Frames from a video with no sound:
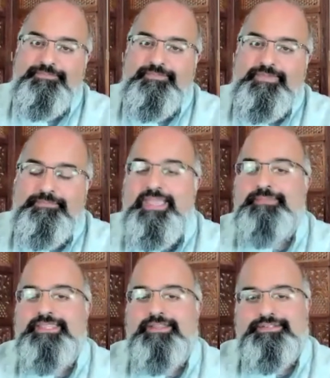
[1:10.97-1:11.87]

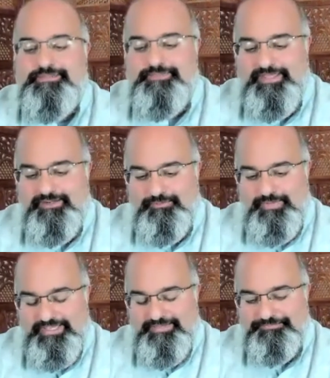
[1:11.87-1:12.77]
Maybe there is a better
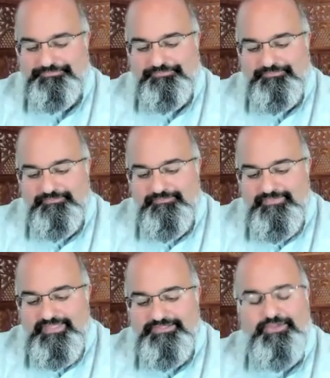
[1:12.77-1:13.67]
way.
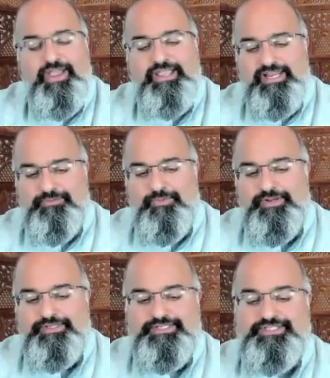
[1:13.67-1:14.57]
So I kind of want
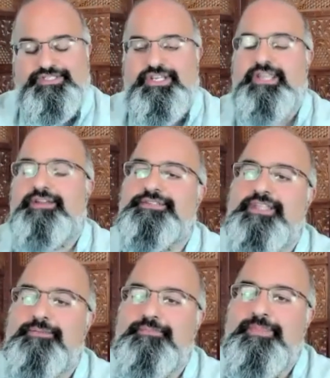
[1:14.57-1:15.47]
to just share
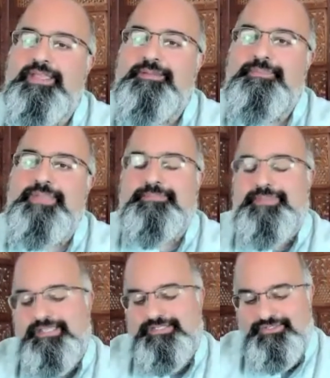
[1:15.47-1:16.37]
some big
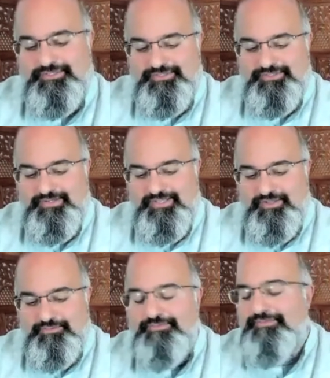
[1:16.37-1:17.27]
picture
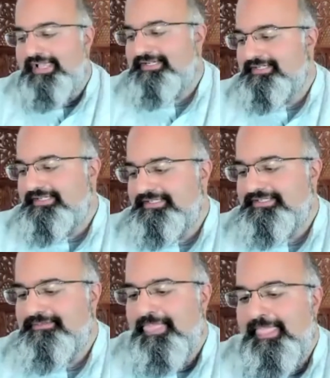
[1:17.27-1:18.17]
reflections.